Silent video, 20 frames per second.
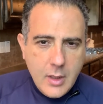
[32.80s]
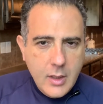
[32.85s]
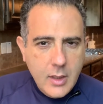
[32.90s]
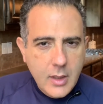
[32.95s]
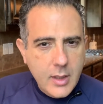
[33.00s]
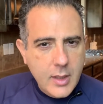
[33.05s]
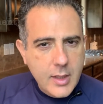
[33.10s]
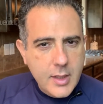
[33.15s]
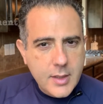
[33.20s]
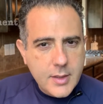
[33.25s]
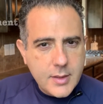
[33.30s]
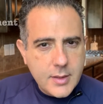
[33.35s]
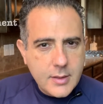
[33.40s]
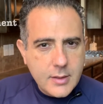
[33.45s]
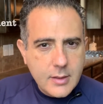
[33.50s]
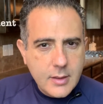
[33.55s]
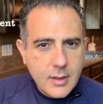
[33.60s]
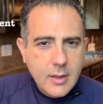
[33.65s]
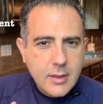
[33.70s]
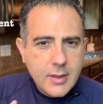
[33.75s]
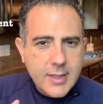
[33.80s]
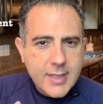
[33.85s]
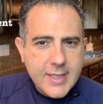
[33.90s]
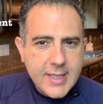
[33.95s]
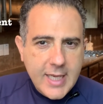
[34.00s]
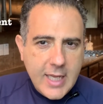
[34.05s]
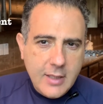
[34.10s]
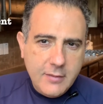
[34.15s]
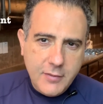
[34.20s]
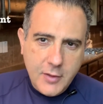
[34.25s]
is
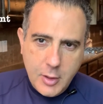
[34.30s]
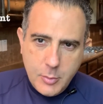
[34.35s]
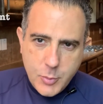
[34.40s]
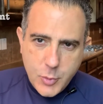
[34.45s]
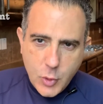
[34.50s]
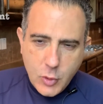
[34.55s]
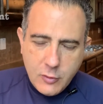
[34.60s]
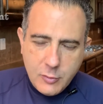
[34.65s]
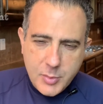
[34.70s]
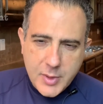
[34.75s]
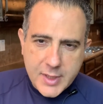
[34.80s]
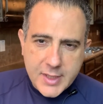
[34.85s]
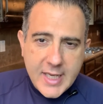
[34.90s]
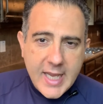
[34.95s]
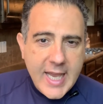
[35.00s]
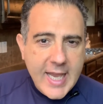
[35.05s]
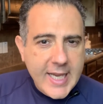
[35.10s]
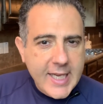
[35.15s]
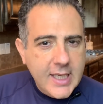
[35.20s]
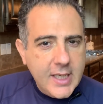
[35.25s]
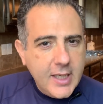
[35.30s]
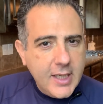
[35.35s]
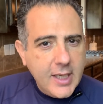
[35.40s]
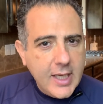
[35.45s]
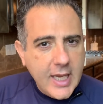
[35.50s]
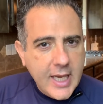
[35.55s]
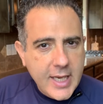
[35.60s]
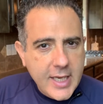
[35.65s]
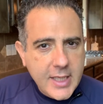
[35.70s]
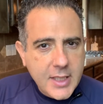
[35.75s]
self-improvement.
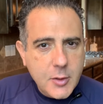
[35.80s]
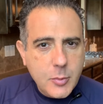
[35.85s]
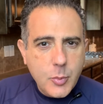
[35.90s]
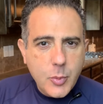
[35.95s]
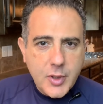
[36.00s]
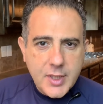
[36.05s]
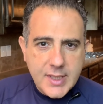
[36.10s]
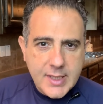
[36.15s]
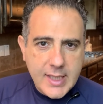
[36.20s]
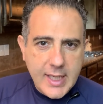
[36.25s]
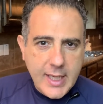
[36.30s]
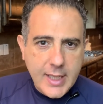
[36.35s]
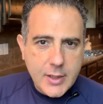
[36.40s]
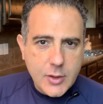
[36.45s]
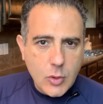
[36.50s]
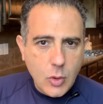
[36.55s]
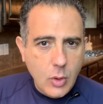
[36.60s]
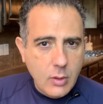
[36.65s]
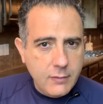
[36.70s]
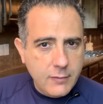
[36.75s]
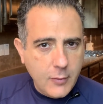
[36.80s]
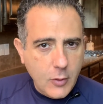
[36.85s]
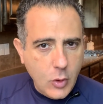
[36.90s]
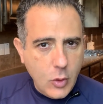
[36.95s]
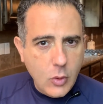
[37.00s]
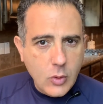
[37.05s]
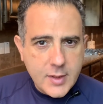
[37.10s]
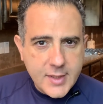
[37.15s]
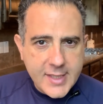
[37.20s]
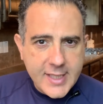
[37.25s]
88% of
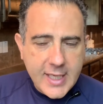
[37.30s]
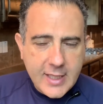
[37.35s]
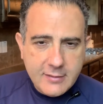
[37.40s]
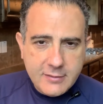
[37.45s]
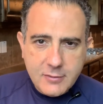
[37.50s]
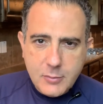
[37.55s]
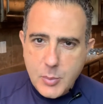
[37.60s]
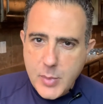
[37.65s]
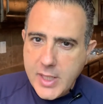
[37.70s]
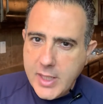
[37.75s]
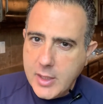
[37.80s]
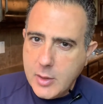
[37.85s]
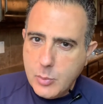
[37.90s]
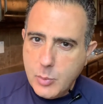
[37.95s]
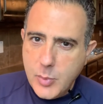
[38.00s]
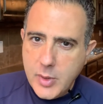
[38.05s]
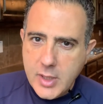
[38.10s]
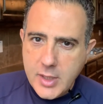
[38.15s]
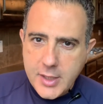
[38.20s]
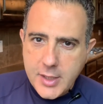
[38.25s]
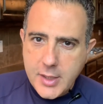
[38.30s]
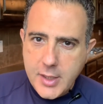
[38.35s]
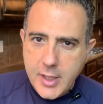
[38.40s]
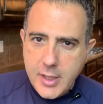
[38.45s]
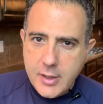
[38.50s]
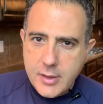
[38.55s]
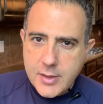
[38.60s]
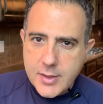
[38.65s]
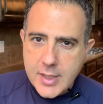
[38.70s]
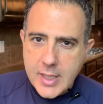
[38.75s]
all self-made
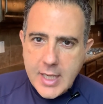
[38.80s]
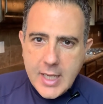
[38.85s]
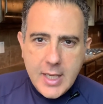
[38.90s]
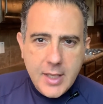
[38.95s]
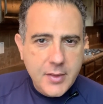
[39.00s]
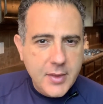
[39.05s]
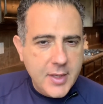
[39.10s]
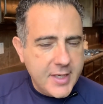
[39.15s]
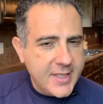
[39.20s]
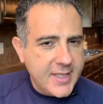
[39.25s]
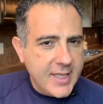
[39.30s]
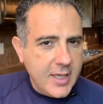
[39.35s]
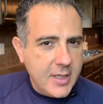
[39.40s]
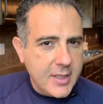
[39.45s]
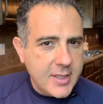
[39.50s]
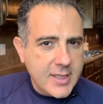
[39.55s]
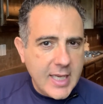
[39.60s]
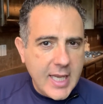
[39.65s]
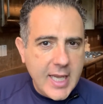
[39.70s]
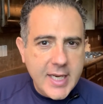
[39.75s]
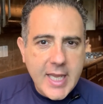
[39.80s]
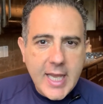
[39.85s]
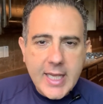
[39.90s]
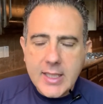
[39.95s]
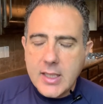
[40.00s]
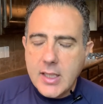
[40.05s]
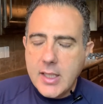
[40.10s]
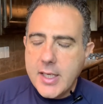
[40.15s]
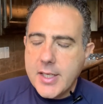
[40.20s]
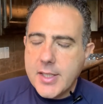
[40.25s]
millionaires, they set aside
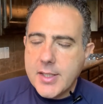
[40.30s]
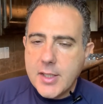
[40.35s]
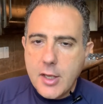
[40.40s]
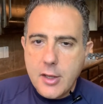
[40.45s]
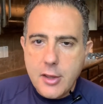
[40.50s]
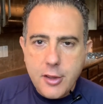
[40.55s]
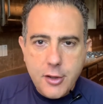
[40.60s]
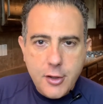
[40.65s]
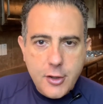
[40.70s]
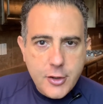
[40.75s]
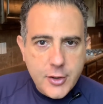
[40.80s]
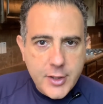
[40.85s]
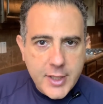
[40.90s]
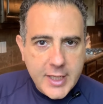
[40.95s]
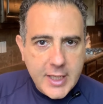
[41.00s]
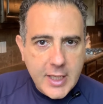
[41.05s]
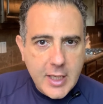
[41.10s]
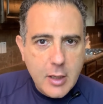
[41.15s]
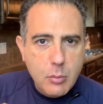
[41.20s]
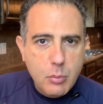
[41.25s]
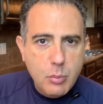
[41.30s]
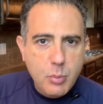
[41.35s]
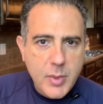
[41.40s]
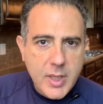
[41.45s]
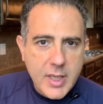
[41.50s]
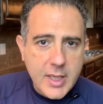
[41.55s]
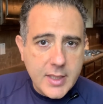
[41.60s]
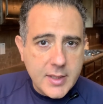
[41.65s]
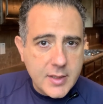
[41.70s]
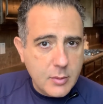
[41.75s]
at least 30
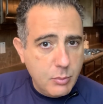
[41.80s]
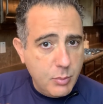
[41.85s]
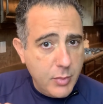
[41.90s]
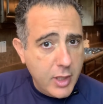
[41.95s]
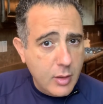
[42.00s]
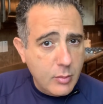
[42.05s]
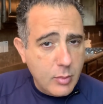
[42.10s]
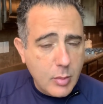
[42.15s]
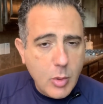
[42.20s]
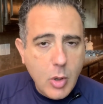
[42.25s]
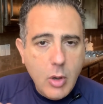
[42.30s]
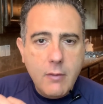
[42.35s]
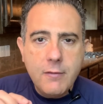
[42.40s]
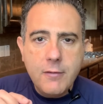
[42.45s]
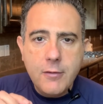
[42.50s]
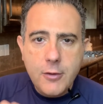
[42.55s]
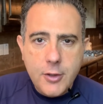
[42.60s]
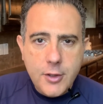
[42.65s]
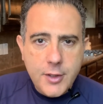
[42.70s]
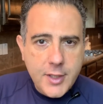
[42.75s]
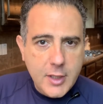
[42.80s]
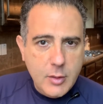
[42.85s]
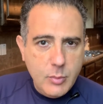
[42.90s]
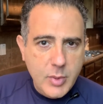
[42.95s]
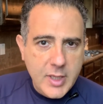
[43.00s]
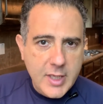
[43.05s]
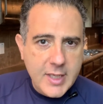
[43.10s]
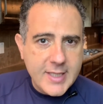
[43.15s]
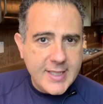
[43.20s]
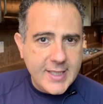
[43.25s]
minutes, minimum of 30
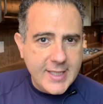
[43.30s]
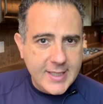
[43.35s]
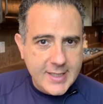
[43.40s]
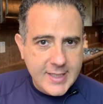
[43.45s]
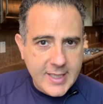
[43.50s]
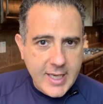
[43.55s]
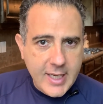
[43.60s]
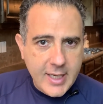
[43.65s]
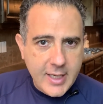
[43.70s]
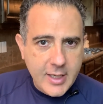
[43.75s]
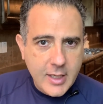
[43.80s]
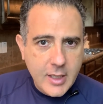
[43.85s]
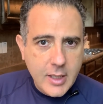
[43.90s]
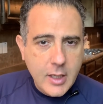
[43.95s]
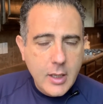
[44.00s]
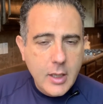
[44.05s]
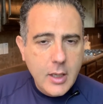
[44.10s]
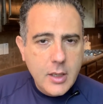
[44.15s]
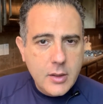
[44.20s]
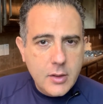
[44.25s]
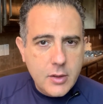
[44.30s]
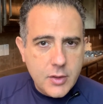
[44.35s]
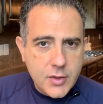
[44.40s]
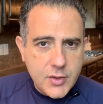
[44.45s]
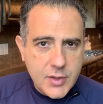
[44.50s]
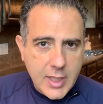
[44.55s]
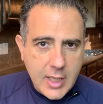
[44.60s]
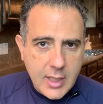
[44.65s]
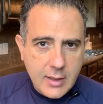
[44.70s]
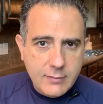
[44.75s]
minutes a day to
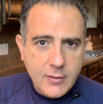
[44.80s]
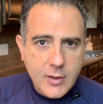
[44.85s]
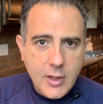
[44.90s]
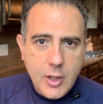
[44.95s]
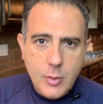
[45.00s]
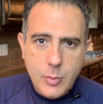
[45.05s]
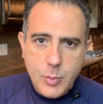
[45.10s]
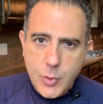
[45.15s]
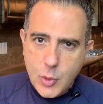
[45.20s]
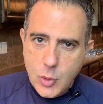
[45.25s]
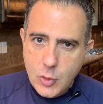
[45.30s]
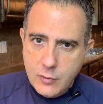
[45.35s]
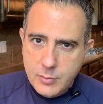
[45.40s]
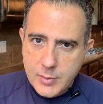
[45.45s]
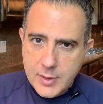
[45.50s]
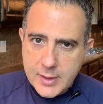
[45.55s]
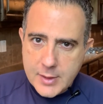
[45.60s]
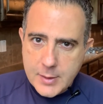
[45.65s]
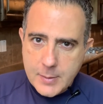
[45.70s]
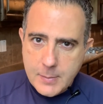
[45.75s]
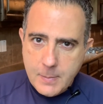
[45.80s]
self-improvement.